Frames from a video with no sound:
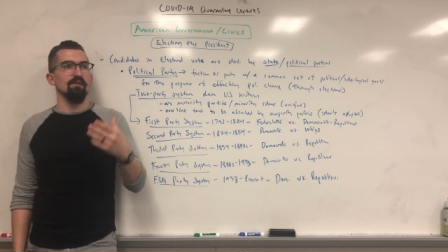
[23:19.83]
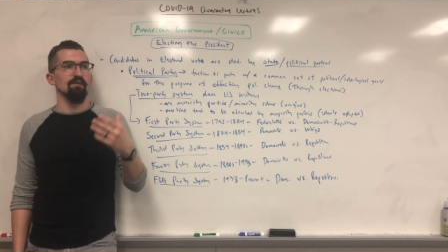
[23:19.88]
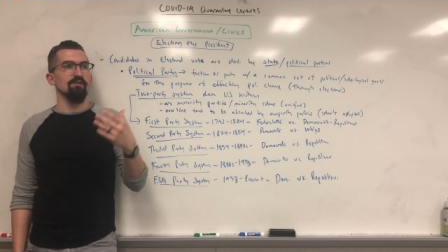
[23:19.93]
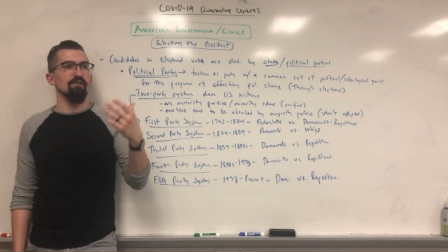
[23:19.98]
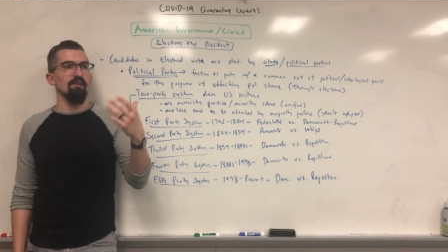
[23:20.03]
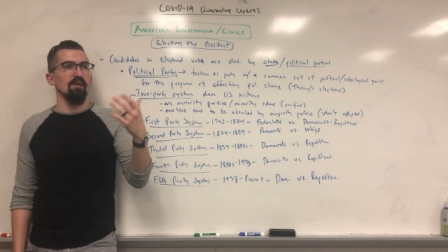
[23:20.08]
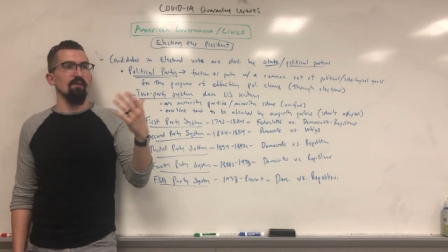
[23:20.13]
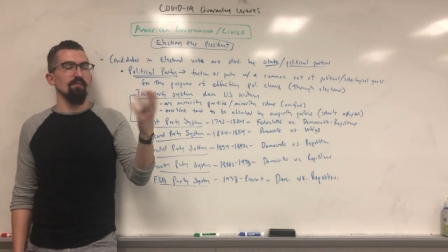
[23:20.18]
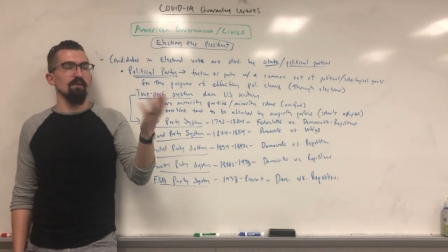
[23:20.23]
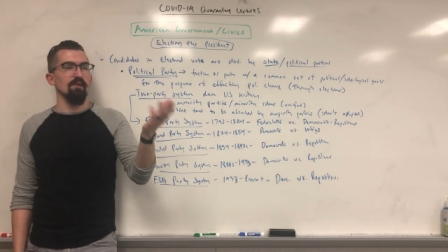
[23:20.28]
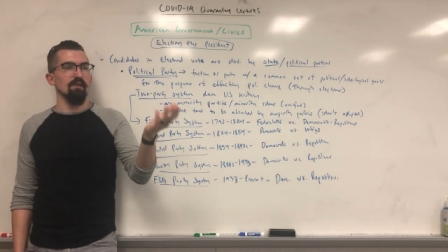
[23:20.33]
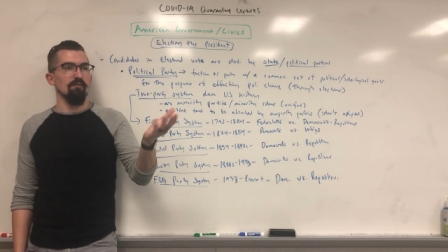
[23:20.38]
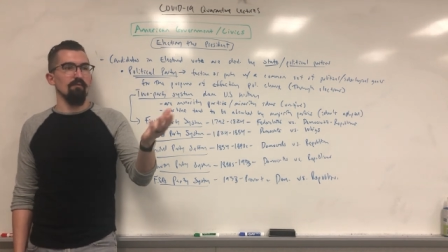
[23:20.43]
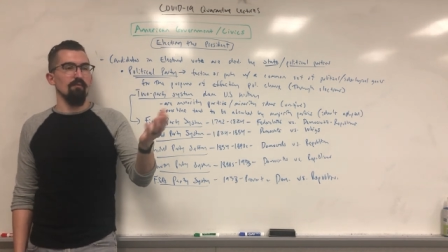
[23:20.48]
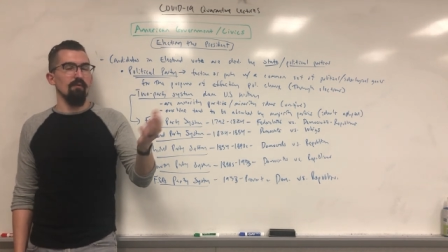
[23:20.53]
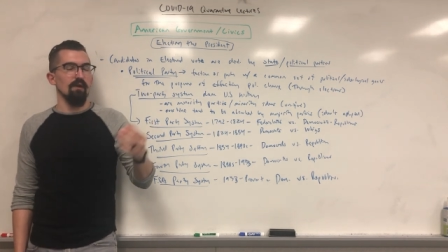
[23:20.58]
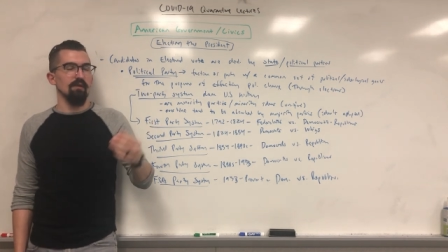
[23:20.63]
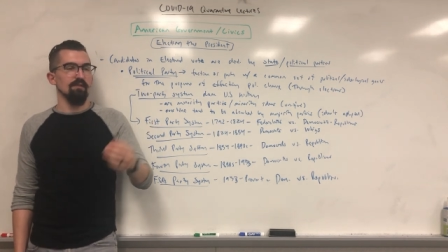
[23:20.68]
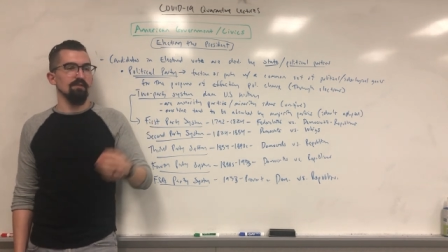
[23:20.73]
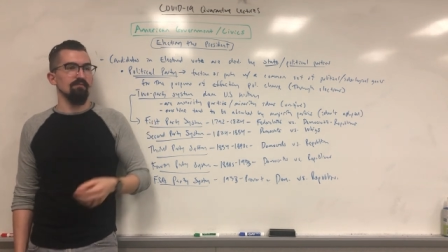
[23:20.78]
to champion other
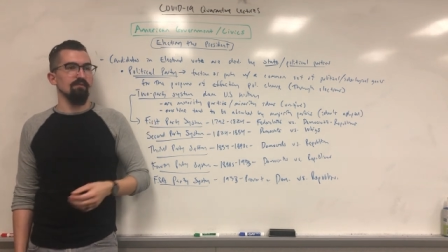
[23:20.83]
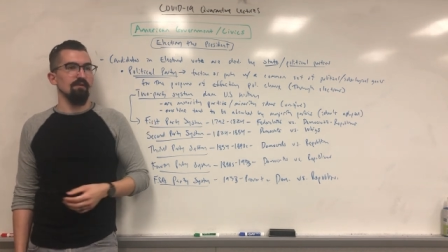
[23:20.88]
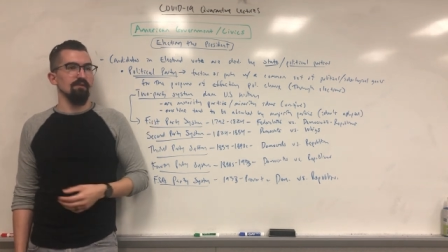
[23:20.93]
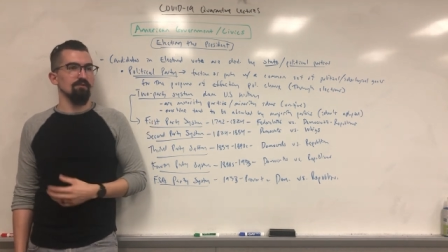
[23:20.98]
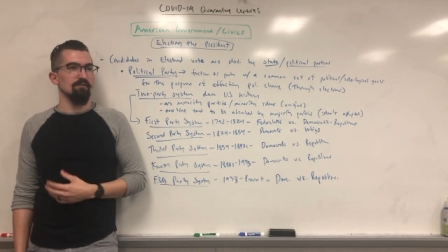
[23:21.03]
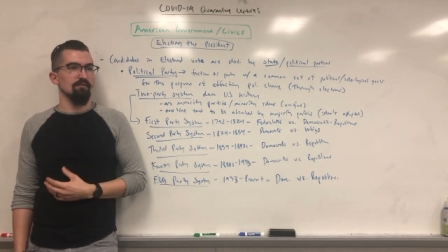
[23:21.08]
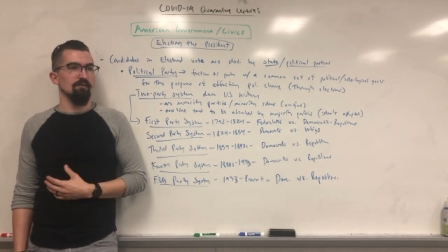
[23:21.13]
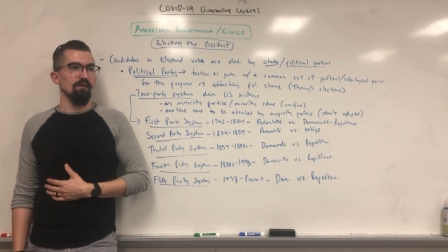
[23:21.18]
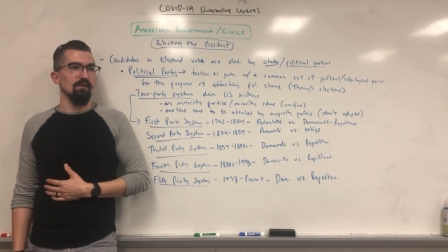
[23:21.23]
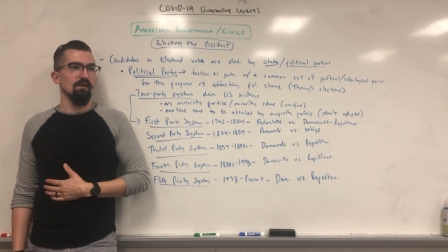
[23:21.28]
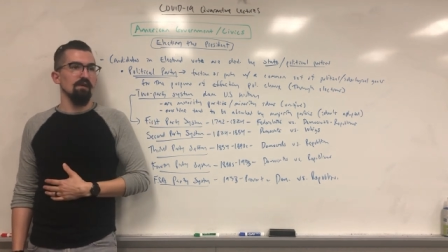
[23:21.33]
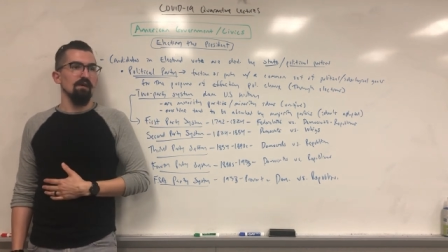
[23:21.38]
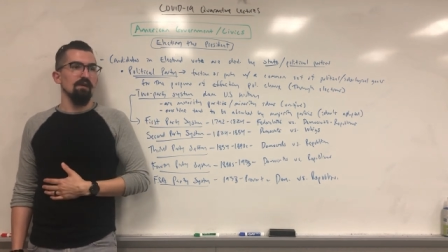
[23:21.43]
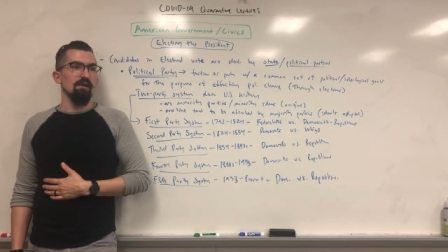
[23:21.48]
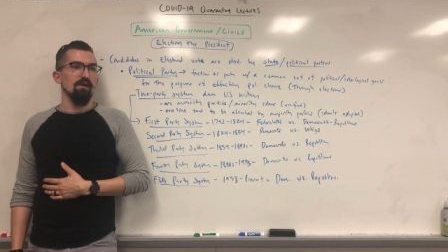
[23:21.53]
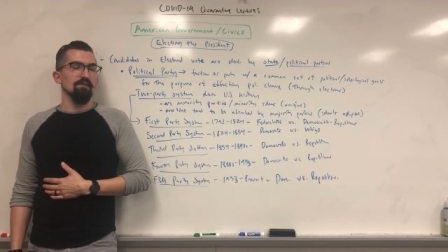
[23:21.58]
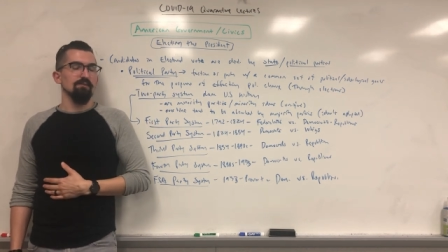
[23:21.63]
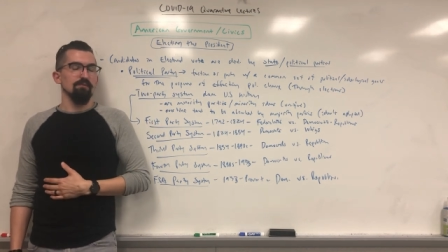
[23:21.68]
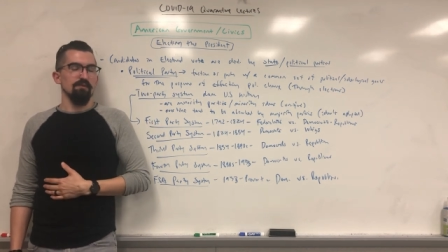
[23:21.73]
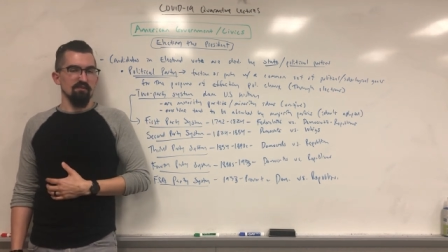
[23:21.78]
rights eventually,
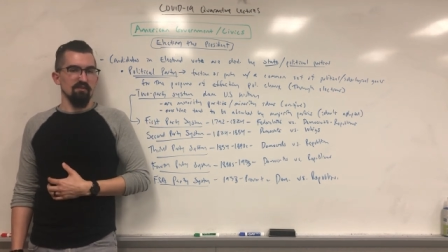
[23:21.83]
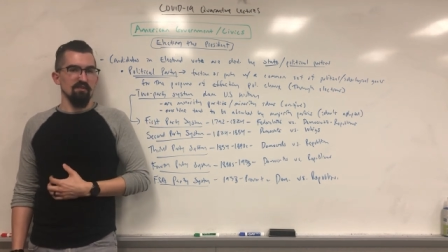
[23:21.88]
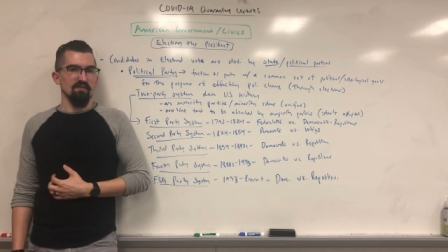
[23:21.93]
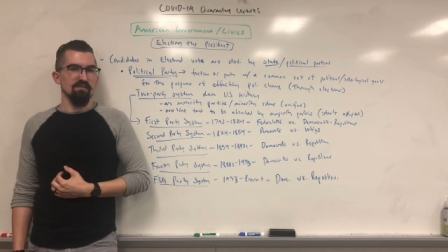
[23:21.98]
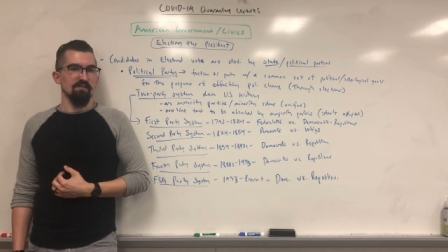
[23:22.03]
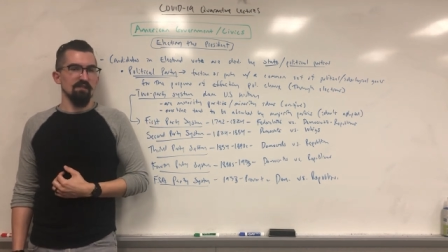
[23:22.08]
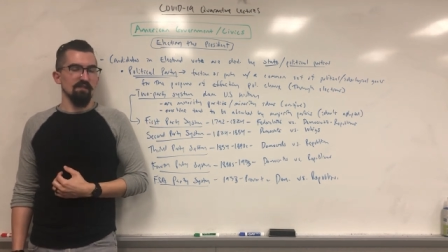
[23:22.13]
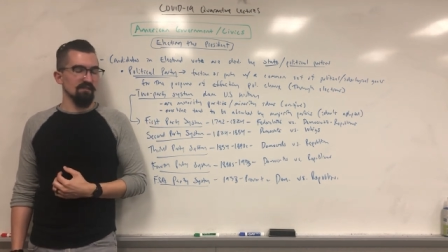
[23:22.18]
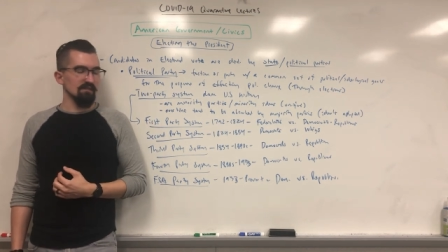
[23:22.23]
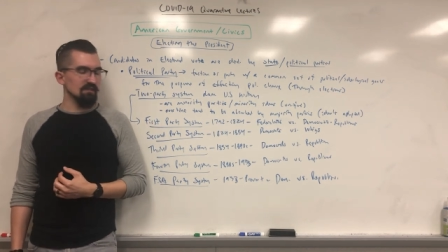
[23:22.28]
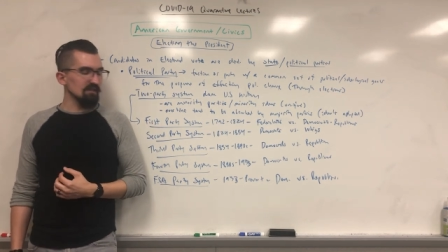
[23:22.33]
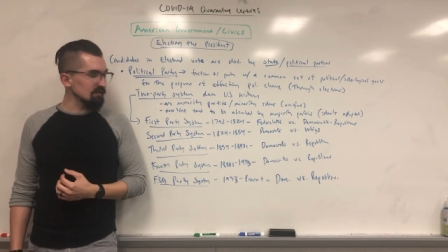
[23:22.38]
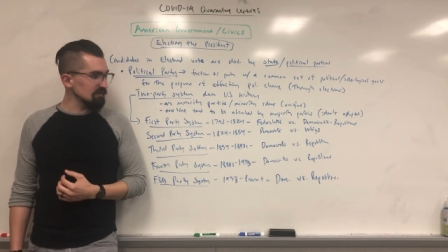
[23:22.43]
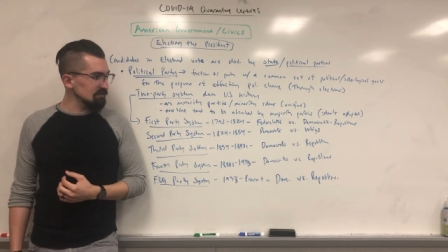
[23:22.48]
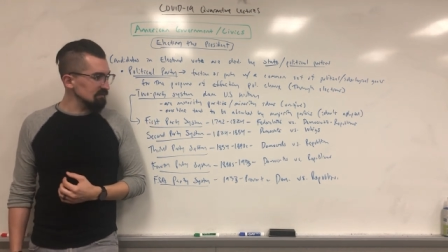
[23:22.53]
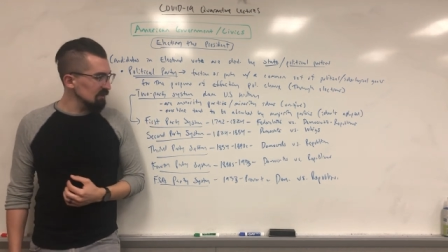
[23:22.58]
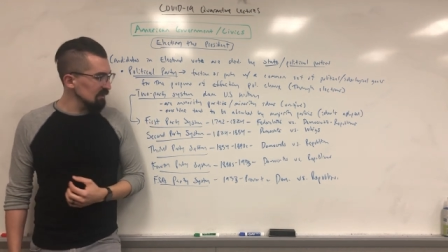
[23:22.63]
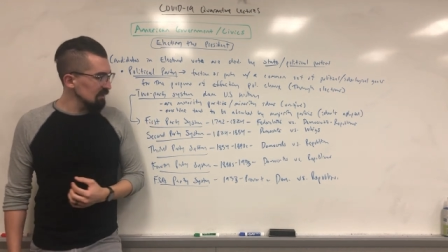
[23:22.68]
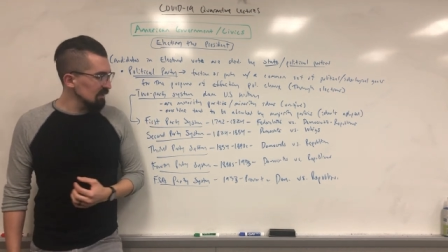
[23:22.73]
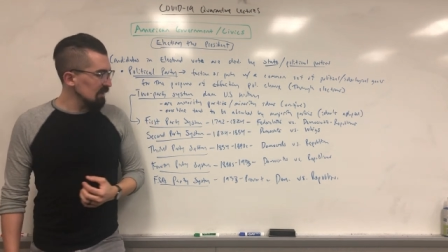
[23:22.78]
especially in the
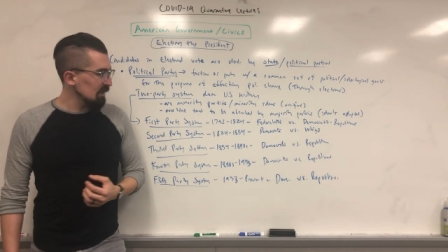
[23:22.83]
60s,